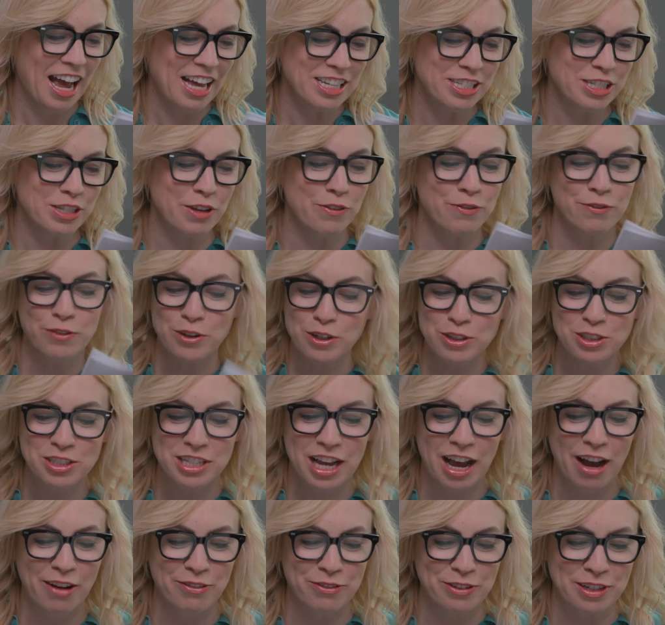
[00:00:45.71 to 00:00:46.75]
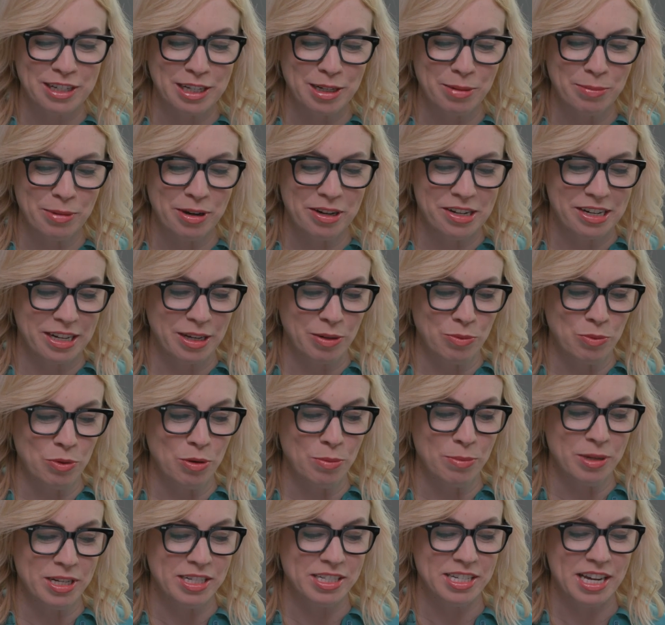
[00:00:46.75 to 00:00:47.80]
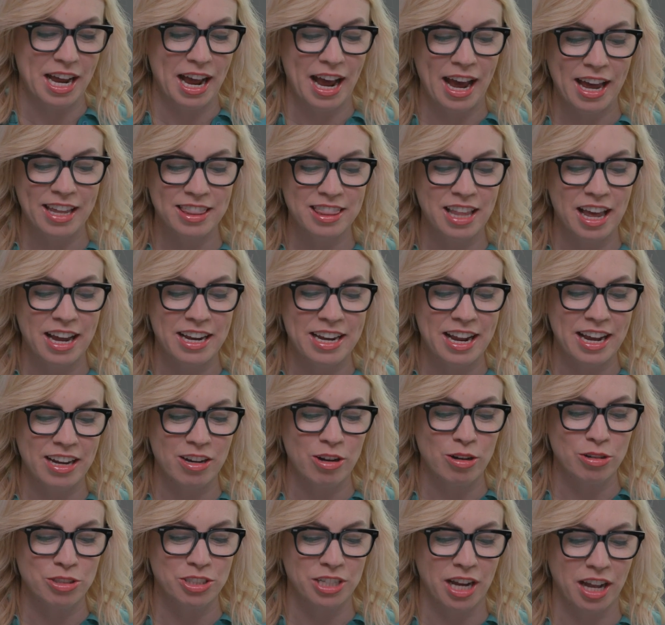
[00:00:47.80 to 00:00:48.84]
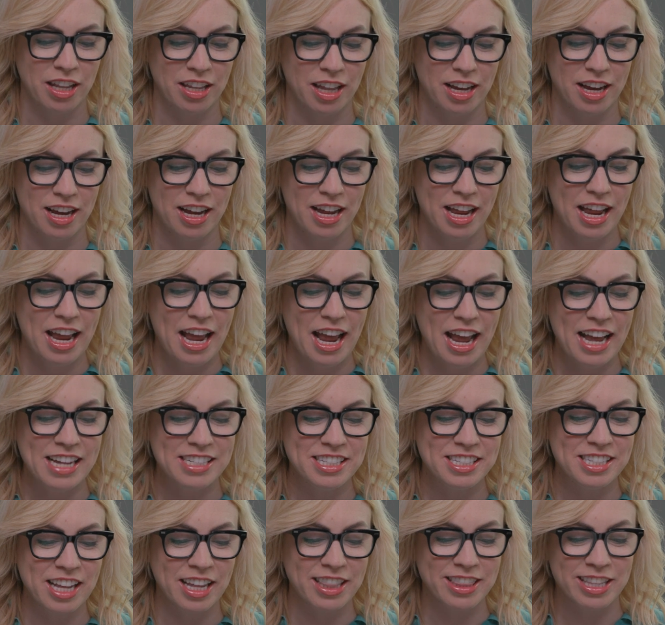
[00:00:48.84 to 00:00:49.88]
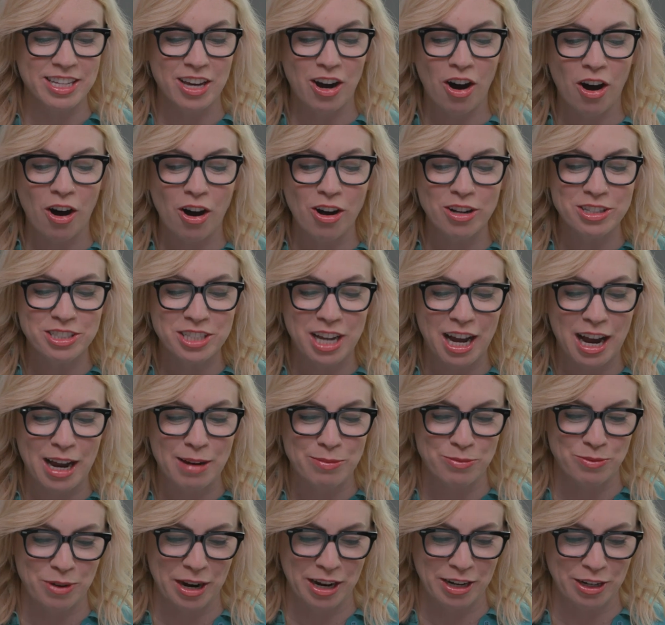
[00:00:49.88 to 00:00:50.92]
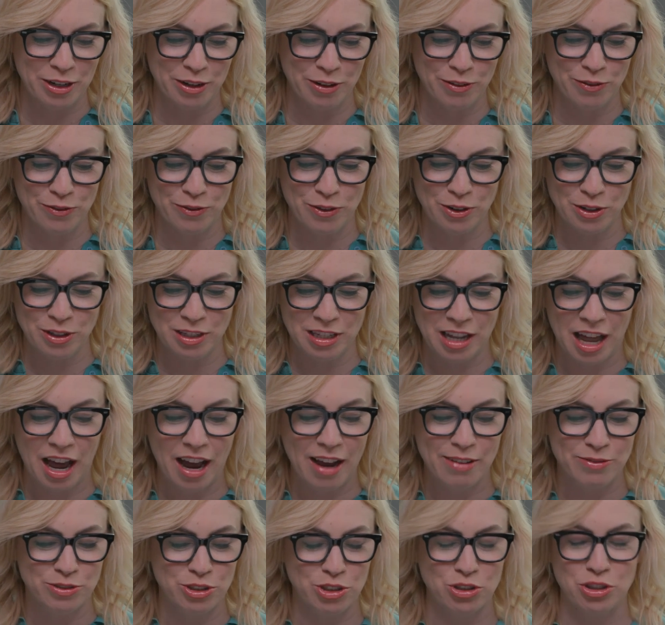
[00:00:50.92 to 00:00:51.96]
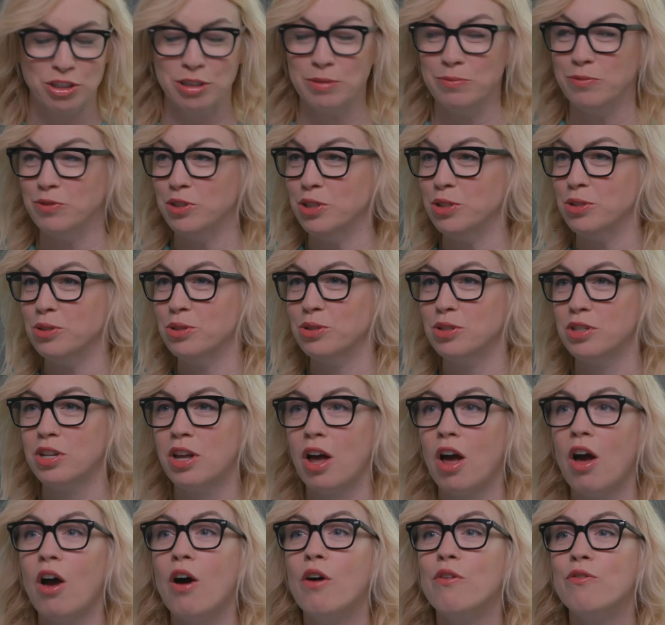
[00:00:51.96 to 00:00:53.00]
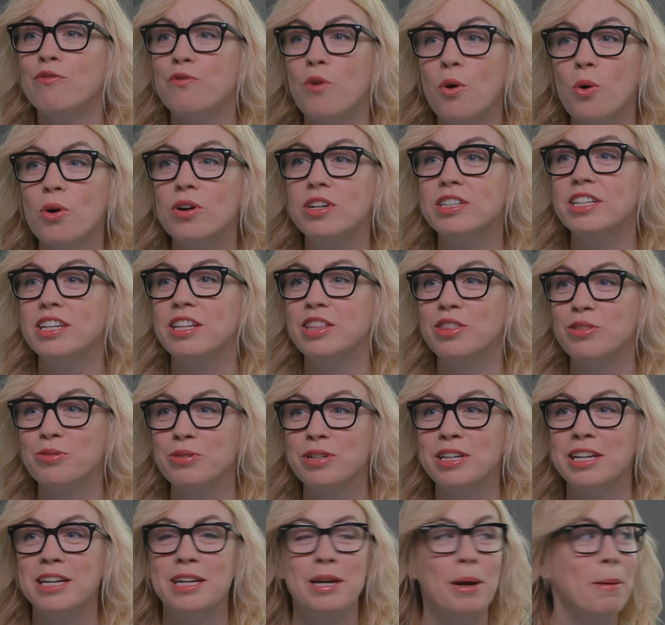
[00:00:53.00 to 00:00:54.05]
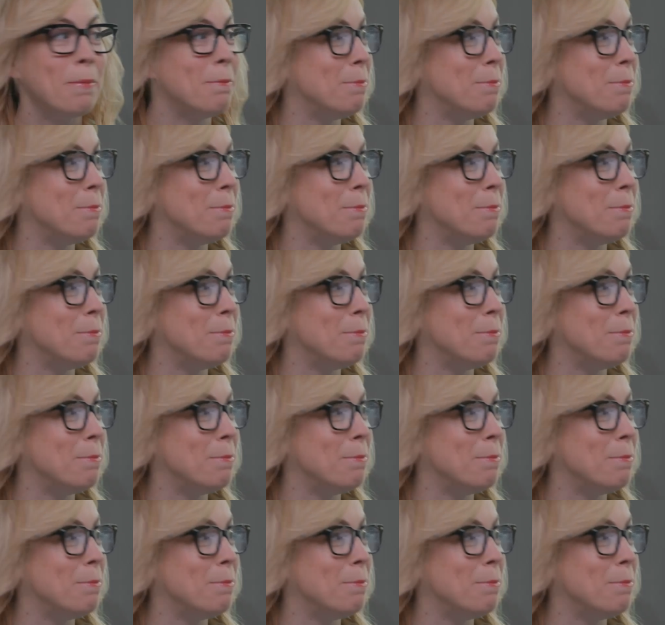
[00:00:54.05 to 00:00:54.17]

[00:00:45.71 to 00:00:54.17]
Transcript: as the first African-American woman to headline at Coachella and set the all-time record for live stream views, forty-three